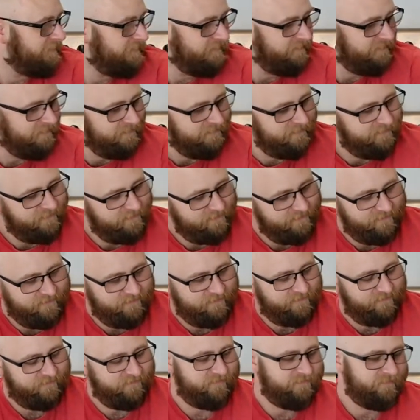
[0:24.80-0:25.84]

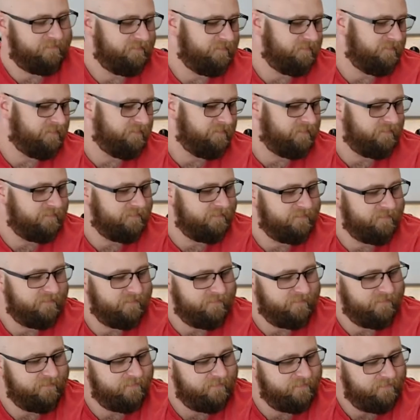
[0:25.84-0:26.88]

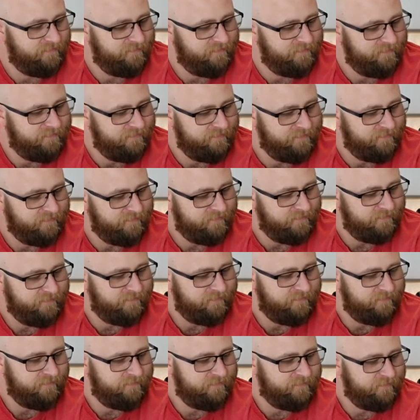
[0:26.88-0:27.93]

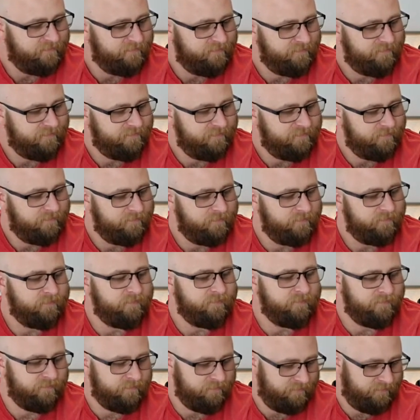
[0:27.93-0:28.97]

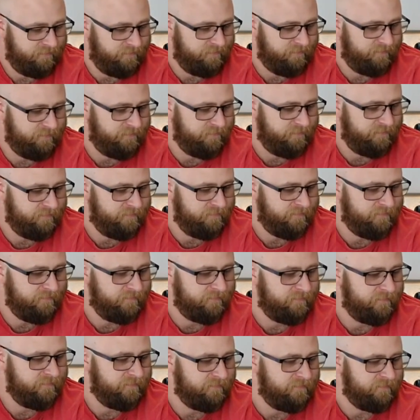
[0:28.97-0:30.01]
This person isn't speaking.